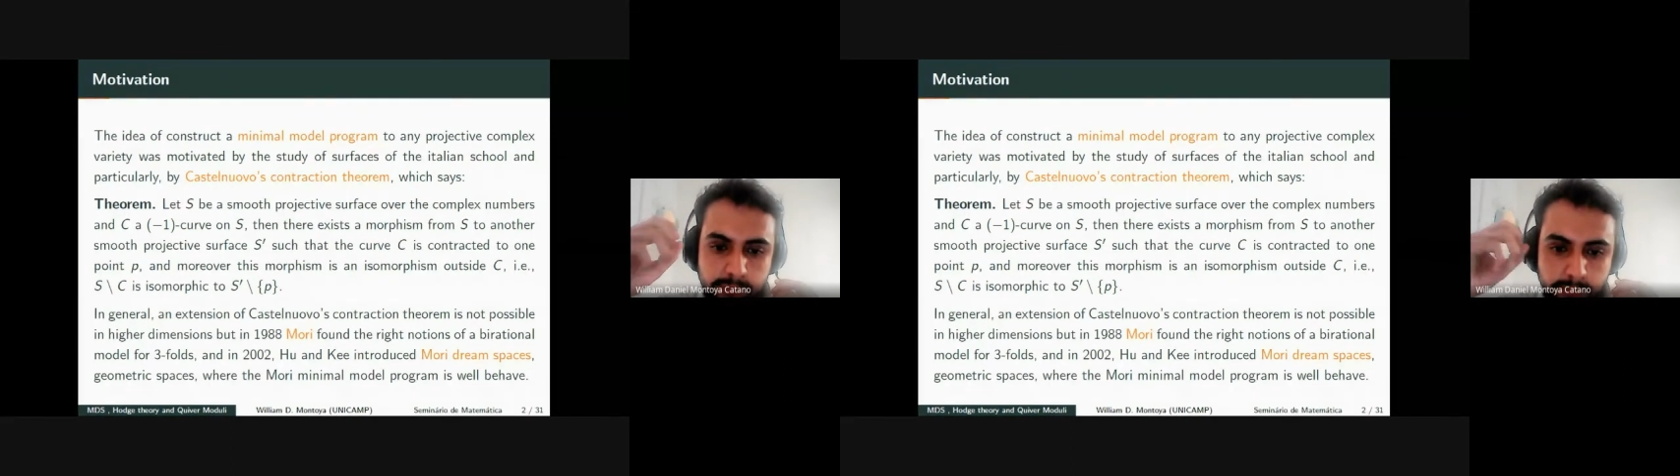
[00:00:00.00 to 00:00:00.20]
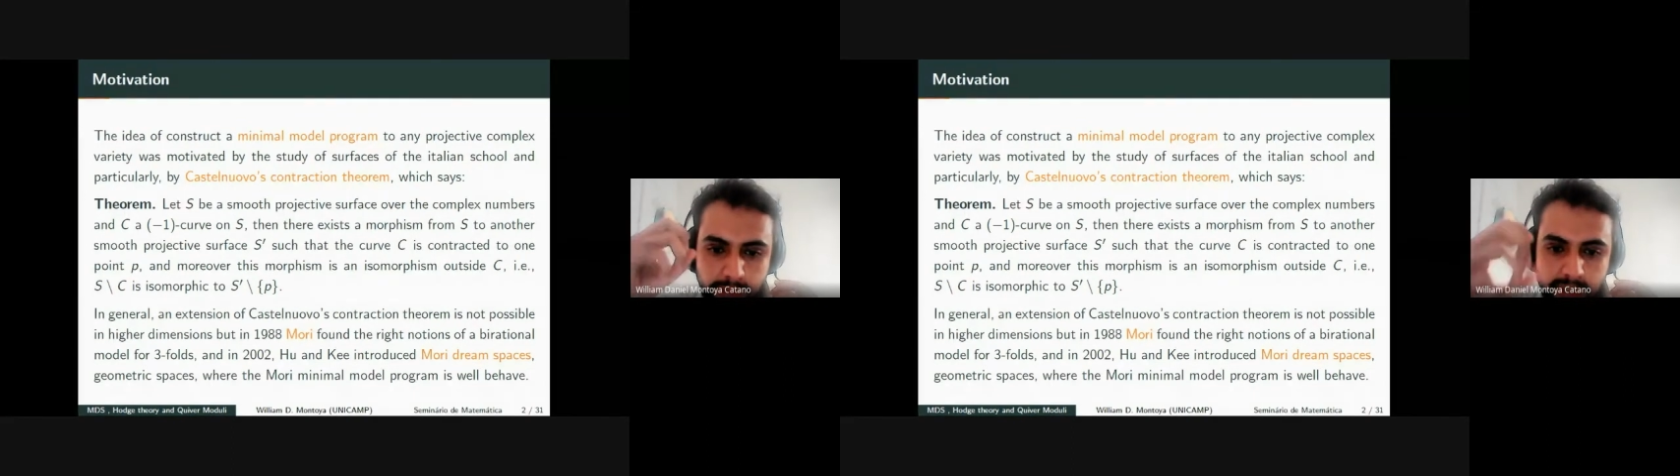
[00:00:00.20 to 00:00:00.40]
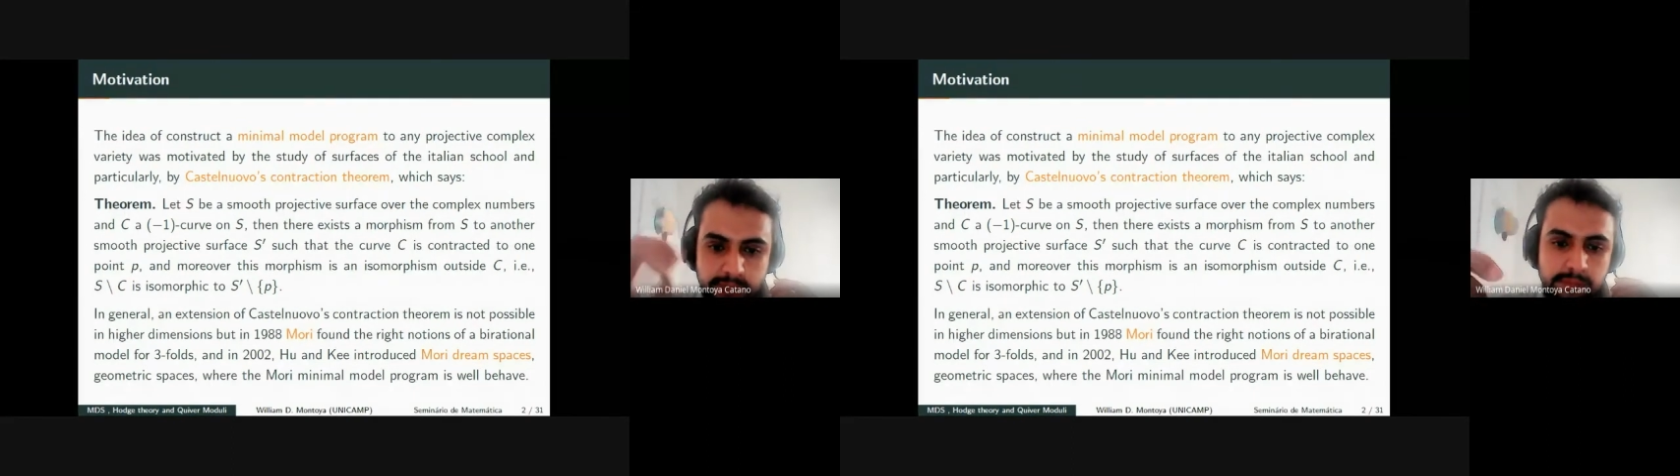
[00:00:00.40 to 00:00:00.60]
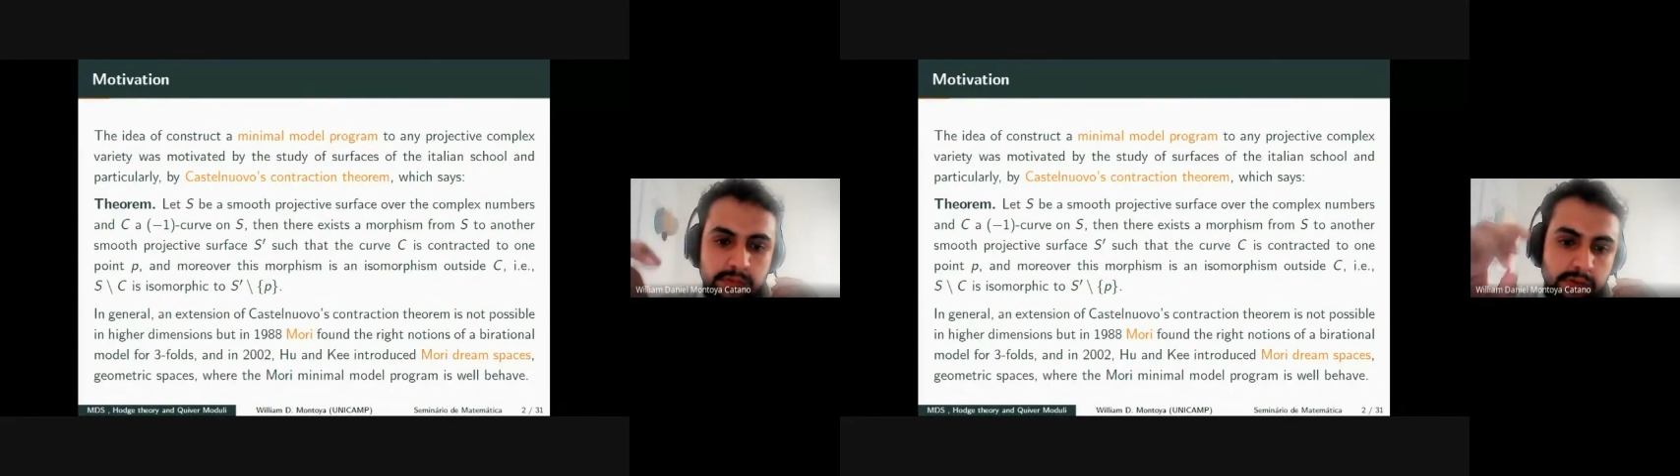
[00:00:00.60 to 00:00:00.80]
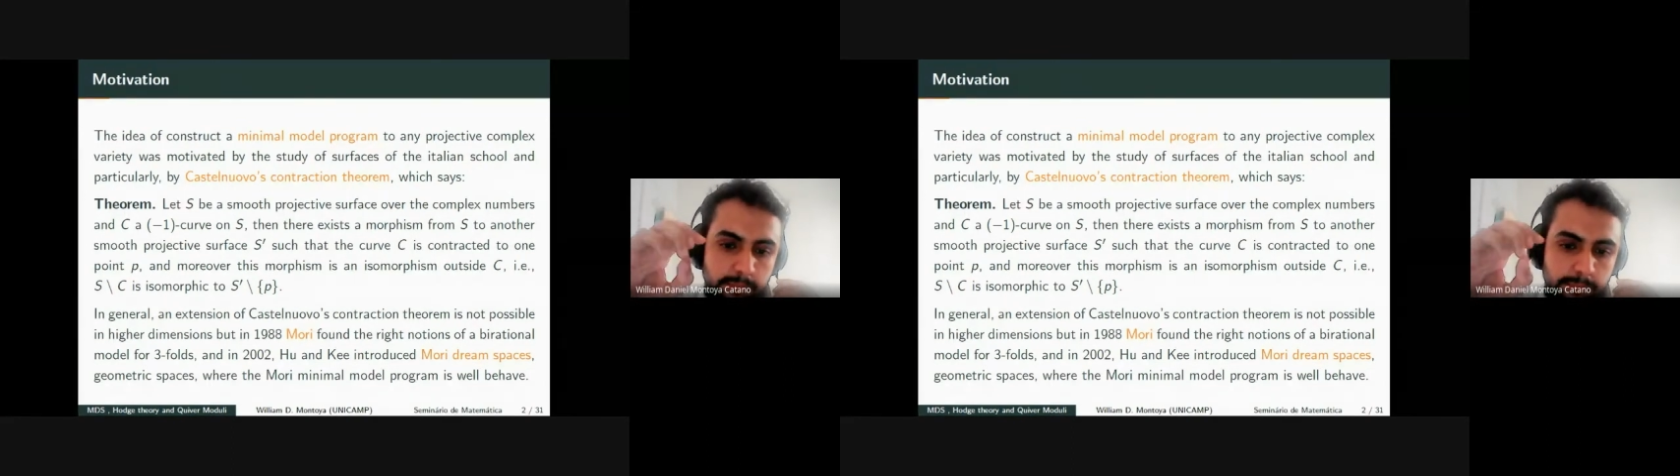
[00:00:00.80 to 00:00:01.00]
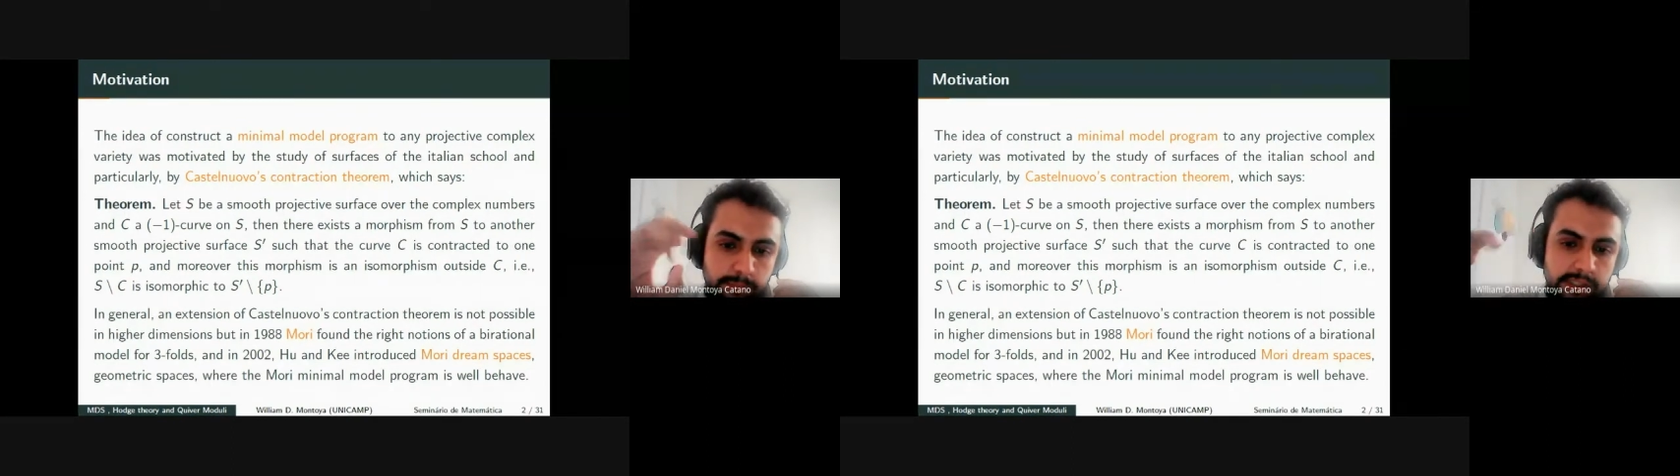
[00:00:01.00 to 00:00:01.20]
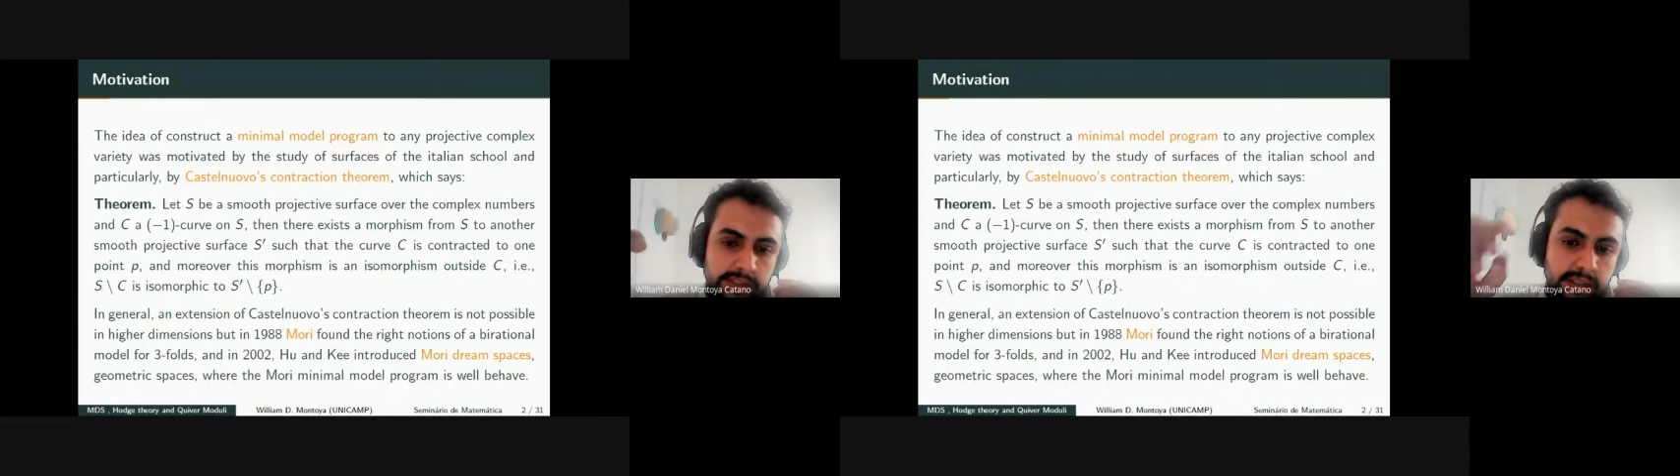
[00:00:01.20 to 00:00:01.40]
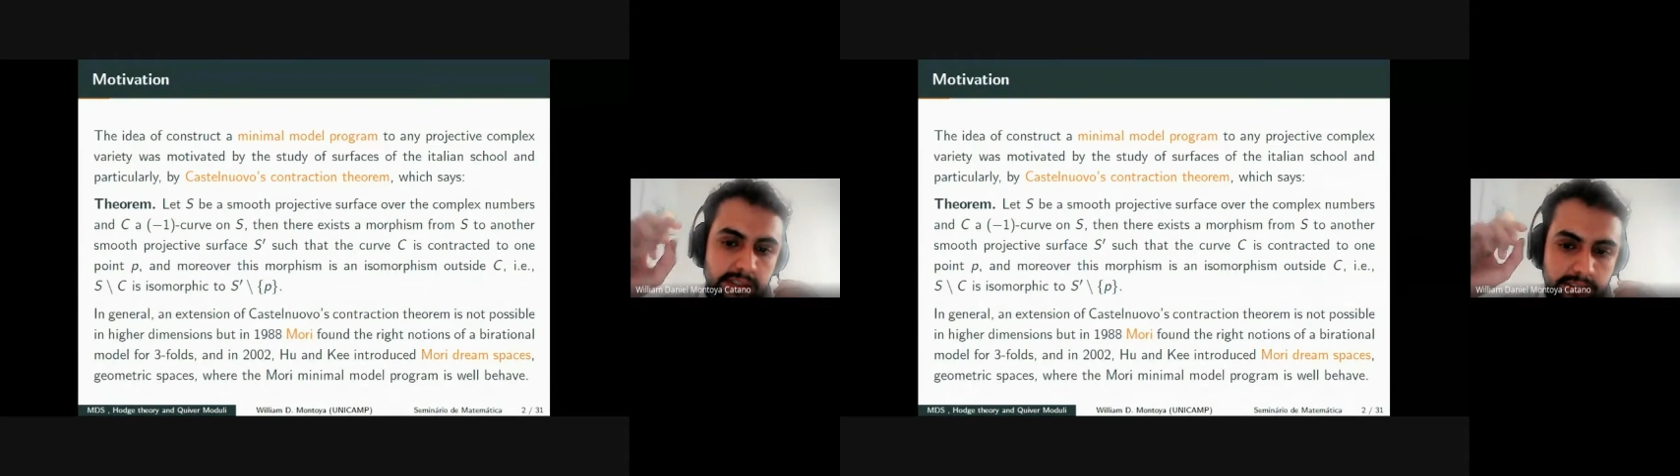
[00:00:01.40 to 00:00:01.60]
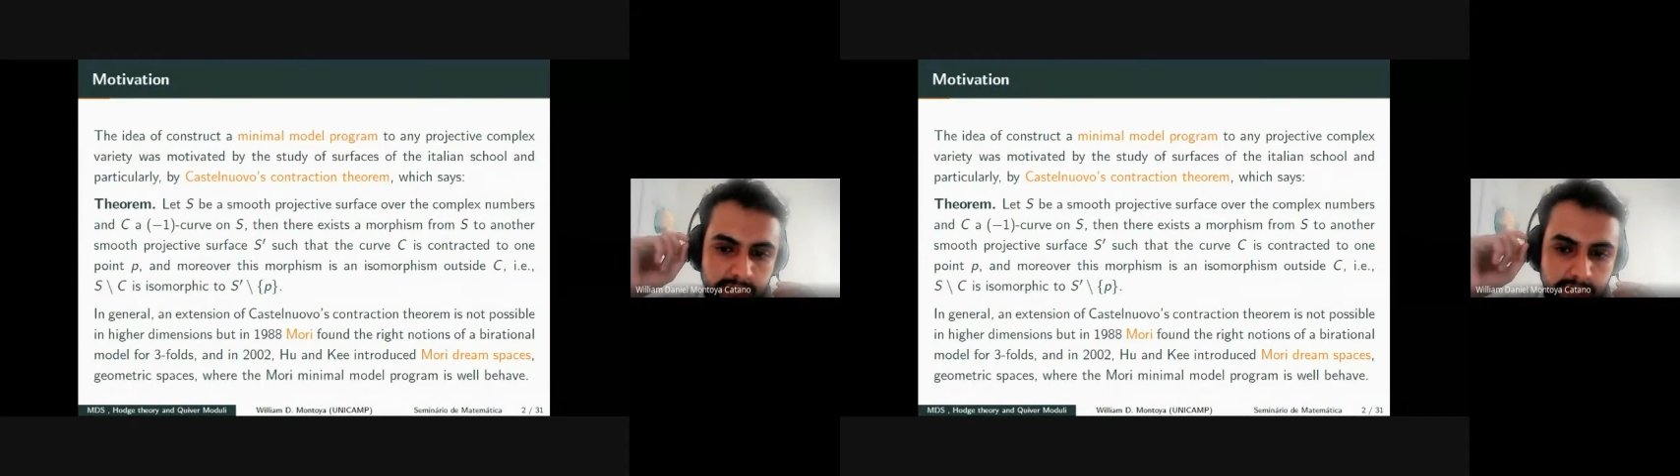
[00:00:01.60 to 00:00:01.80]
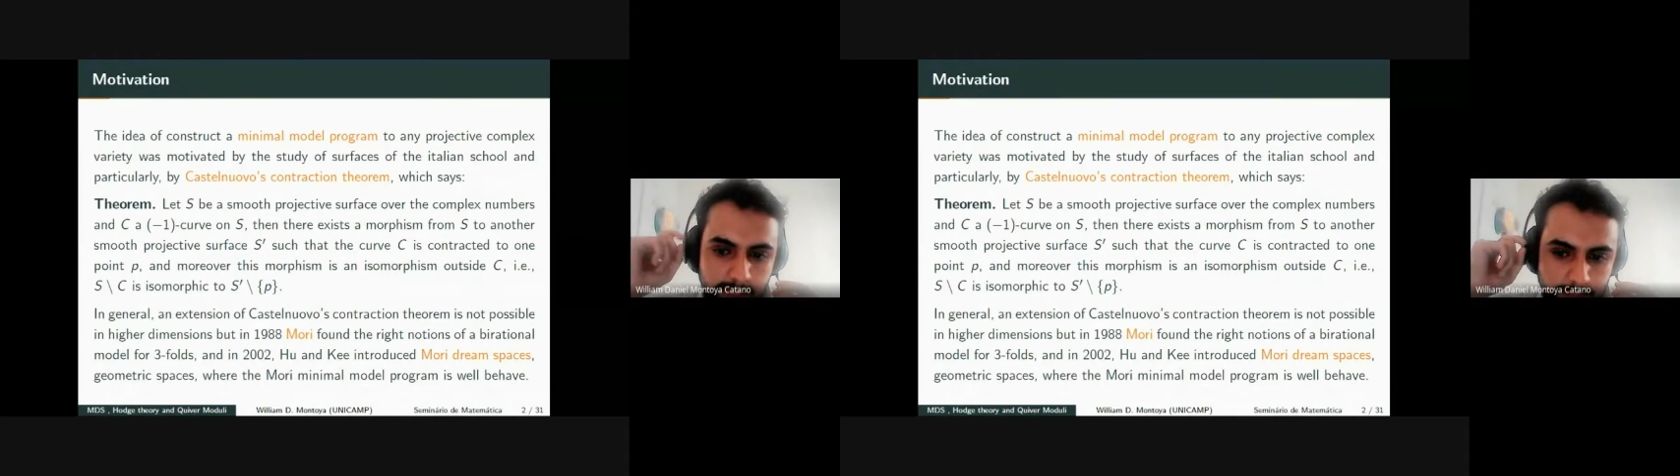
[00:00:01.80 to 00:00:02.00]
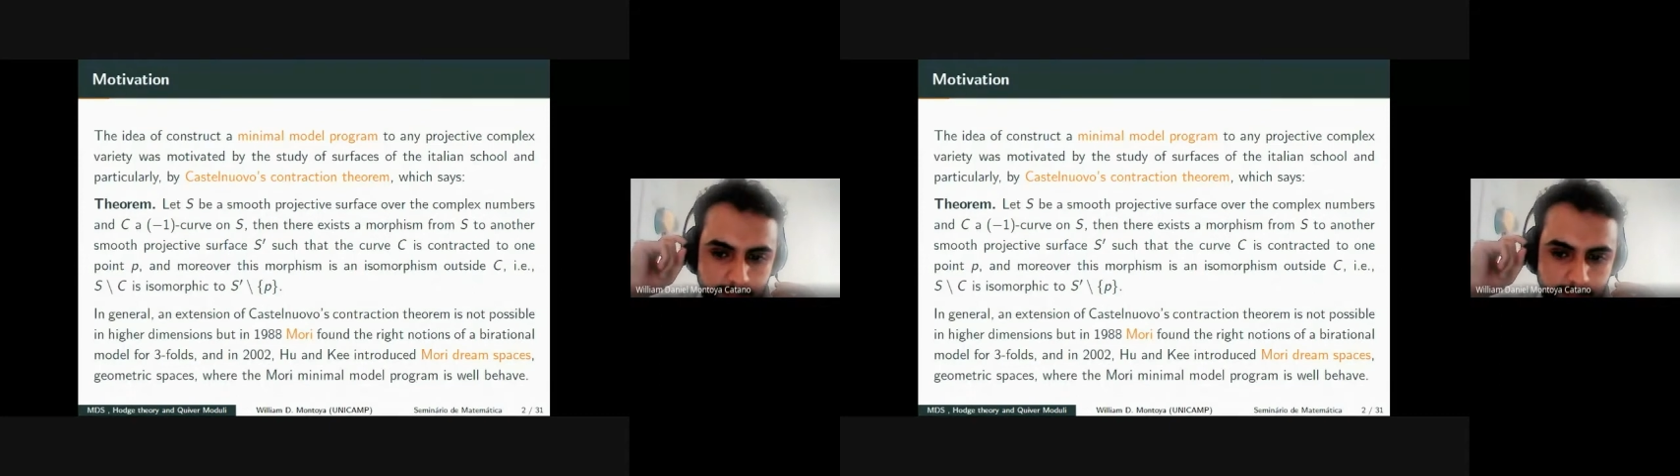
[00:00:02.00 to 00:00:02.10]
to run completely in a